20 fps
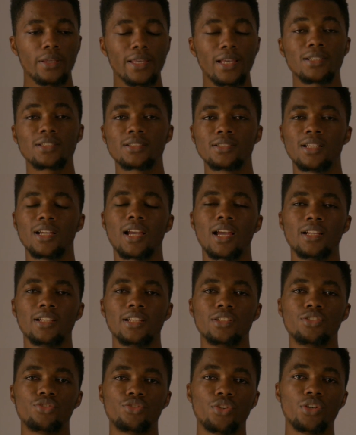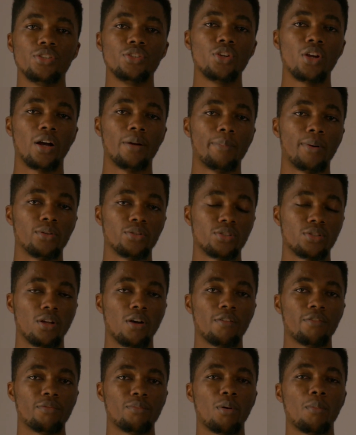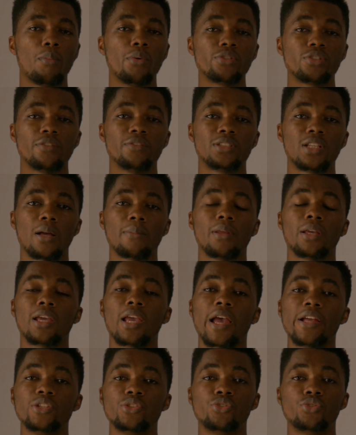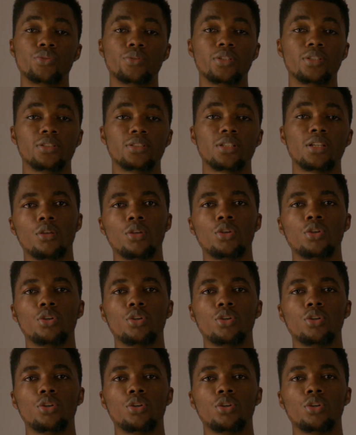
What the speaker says: yes, they train you about stuff, but most of the time they guide you through this.